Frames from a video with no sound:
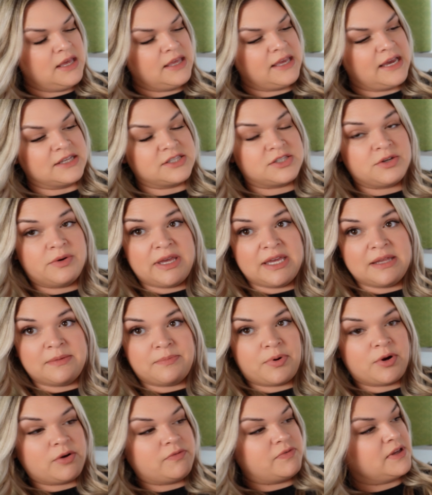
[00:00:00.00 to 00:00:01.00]
Yeah, so
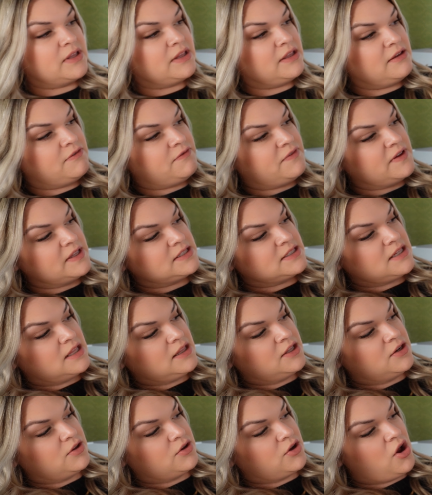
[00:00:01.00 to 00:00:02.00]
it perfectly fits a
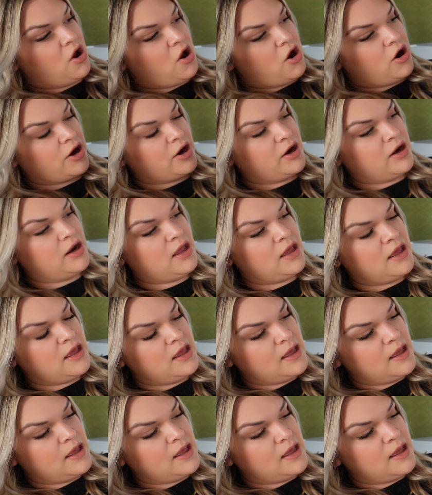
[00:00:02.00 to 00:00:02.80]
little card,